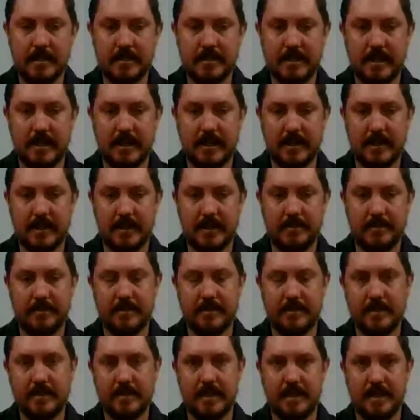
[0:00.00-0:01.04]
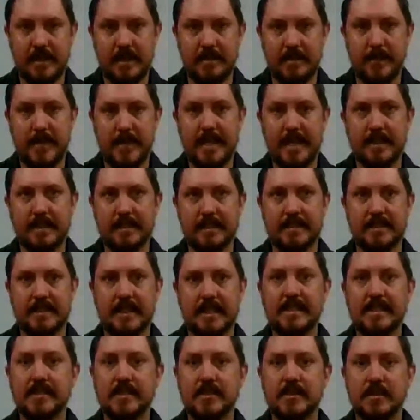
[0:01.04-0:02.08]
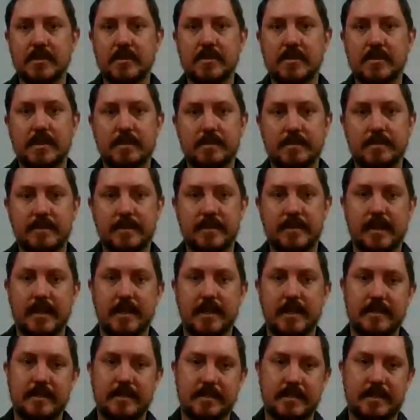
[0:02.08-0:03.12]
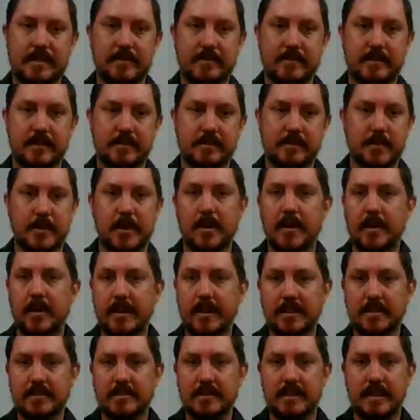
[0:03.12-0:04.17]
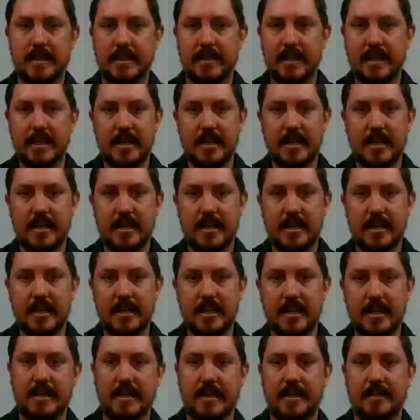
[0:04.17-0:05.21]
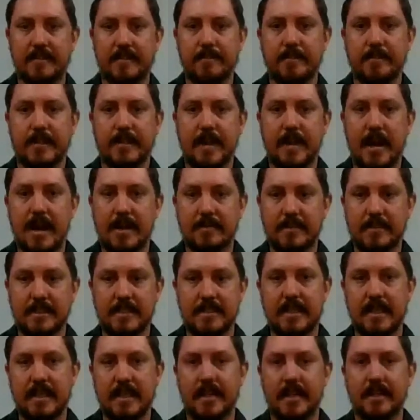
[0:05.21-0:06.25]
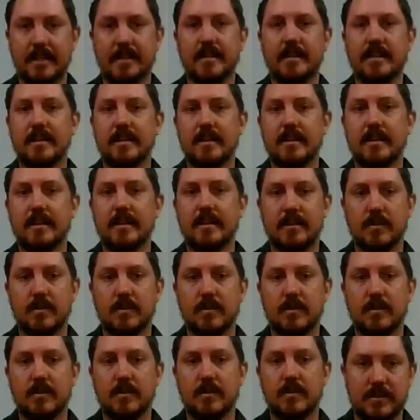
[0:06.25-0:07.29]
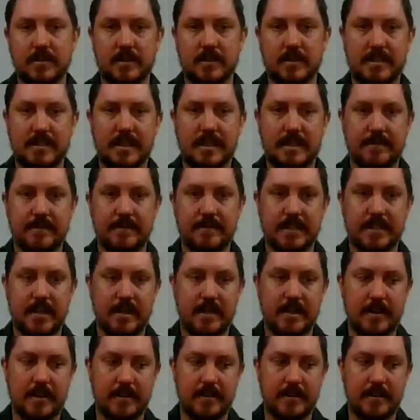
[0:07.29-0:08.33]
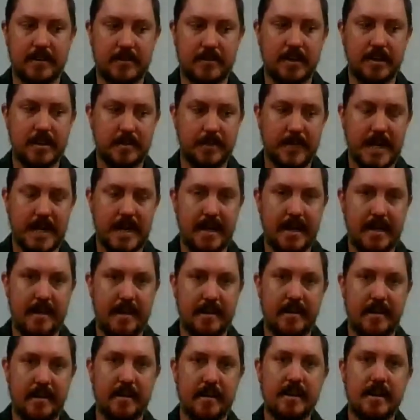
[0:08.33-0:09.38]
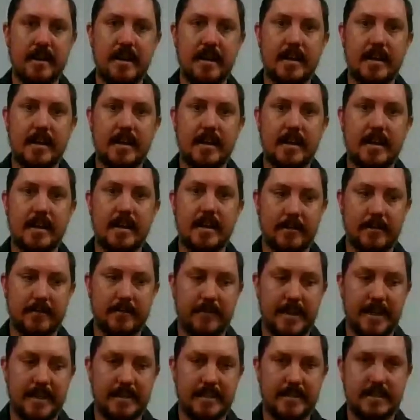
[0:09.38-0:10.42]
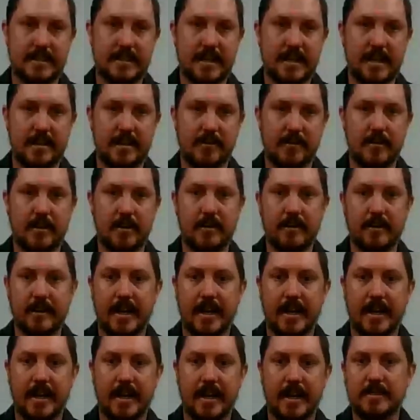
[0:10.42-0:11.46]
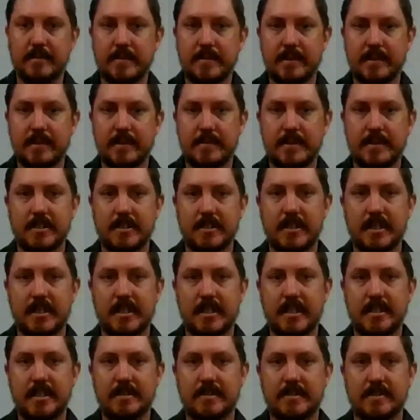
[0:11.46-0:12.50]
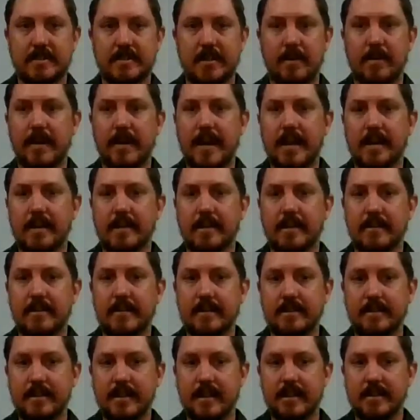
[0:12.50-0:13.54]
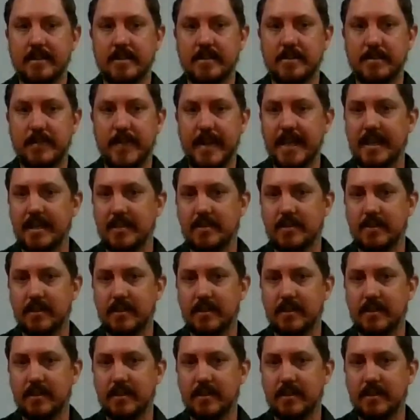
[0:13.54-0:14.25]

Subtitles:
so being seasonal crop, there's different priorities throughout the year, planting, harvesting, all that sort of stuff. So trying to plan different events and grower engagement opportunities around those peak